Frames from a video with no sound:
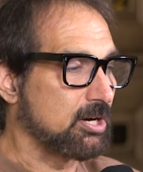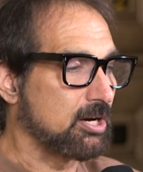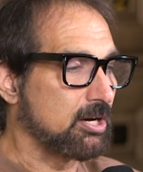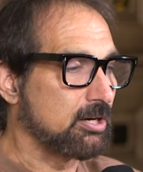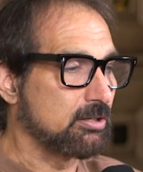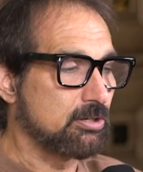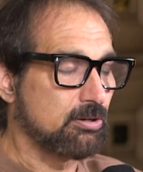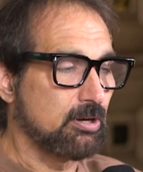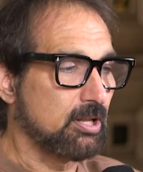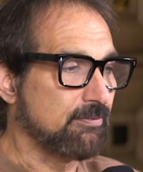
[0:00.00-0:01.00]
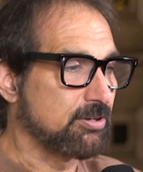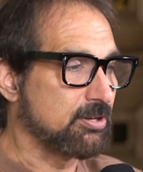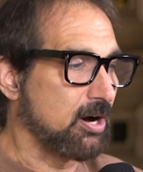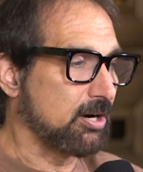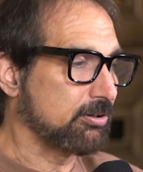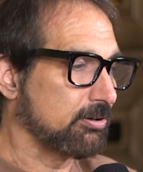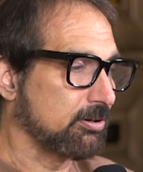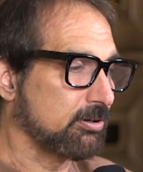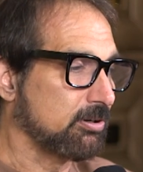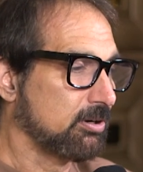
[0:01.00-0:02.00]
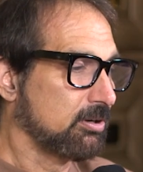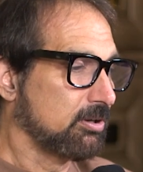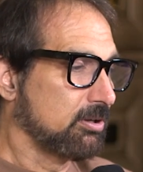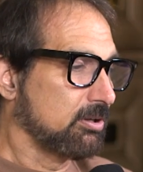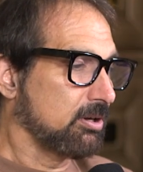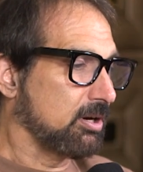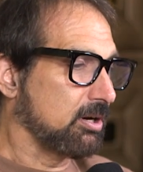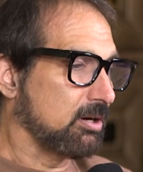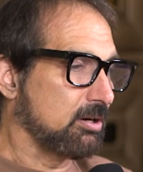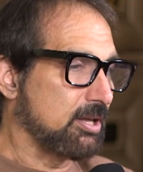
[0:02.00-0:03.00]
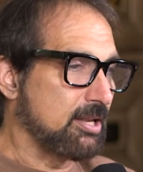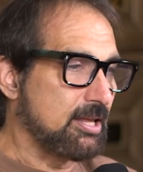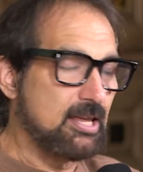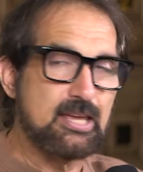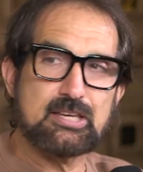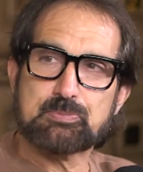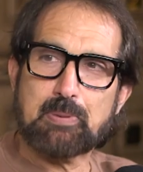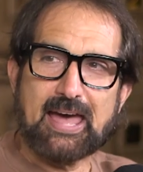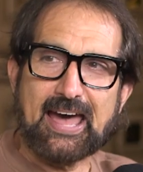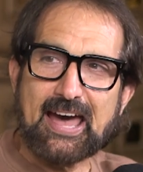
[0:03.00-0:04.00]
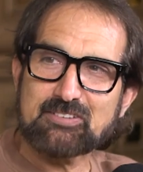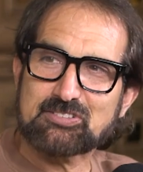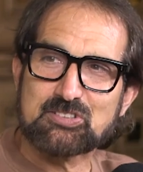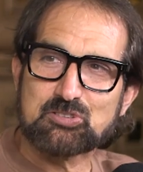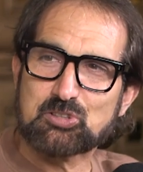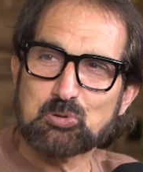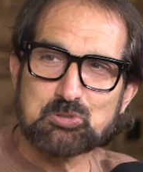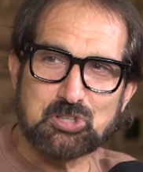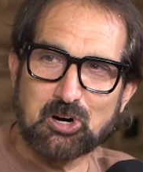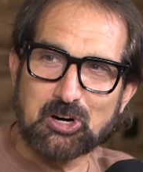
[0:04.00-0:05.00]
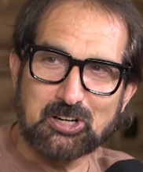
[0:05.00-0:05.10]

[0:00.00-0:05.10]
I love the Doctor. And his past is so dark.